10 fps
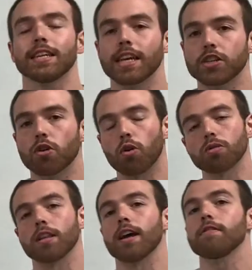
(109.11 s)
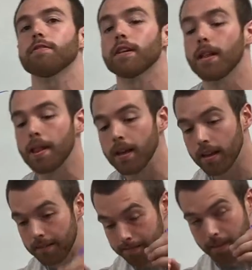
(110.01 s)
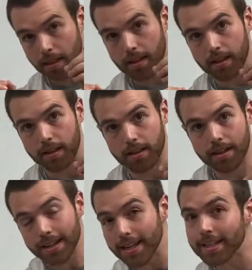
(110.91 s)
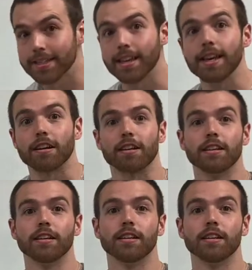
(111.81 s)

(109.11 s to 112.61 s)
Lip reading: it in your own life, it is there.